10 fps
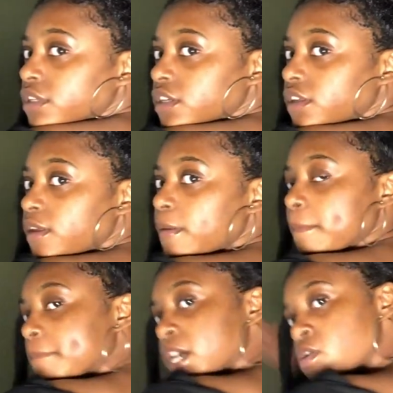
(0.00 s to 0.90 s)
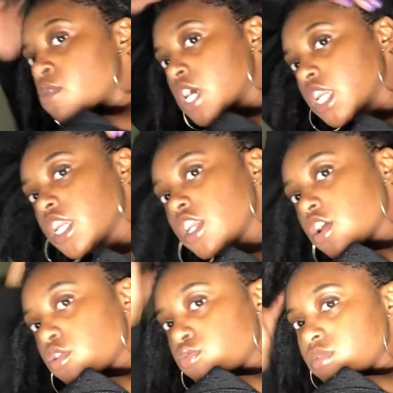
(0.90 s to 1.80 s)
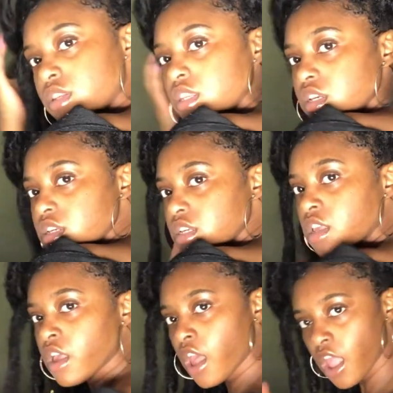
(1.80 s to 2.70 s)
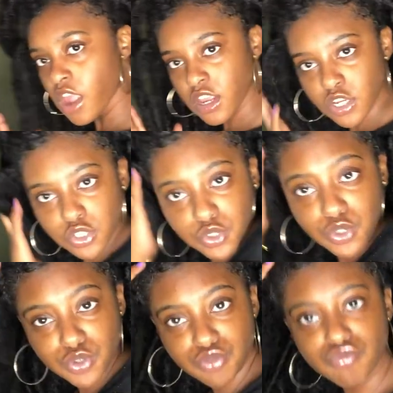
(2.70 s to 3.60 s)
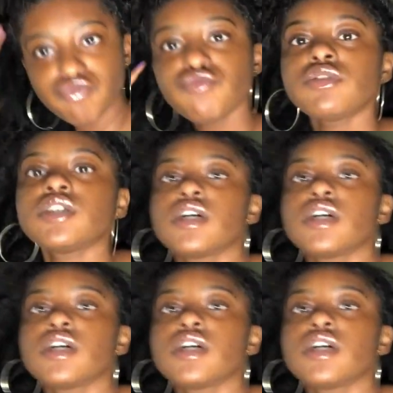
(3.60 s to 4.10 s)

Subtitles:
be my one and only tonight.